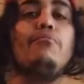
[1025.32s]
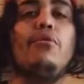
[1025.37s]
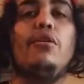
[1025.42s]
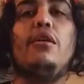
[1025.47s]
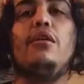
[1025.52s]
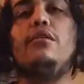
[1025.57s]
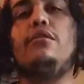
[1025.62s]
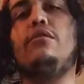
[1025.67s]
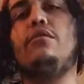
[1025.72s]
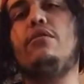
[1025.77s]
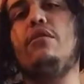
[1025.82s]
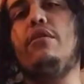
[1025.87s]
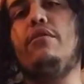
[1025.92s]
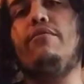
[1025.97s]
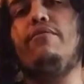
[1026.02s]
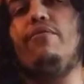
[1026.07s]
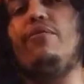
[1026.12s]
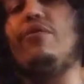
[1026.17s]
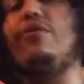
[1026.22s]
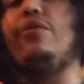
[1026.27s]
brand
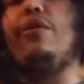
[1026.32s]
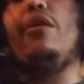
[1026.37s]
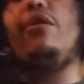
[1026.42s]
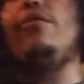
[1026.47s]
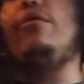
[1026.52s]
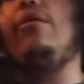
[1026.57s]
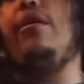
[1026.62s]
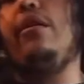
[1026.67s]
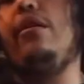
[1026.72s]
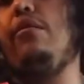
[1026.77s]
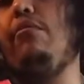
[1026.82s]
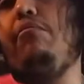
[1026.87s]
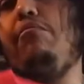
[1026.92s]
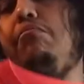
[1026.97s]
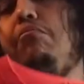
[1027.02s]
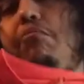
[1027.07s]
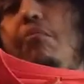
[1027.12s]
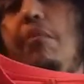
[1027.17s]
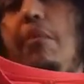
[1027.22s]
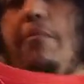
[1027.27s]
stuff for a dollar,
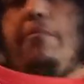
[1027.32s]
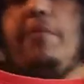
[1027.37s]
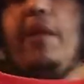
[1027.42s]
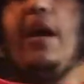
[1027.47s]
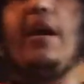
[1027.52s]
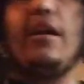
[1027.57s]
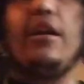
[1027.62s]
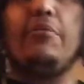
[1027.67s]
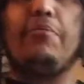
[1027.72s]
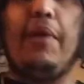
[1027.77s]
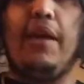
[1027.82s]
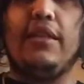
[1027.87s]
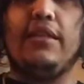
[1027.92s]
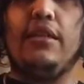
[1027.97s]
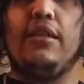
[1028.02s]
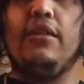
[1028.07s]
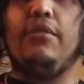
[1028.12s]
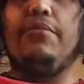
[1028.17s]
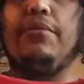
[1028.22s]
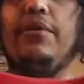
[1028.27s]
I'm not gonna pass it up,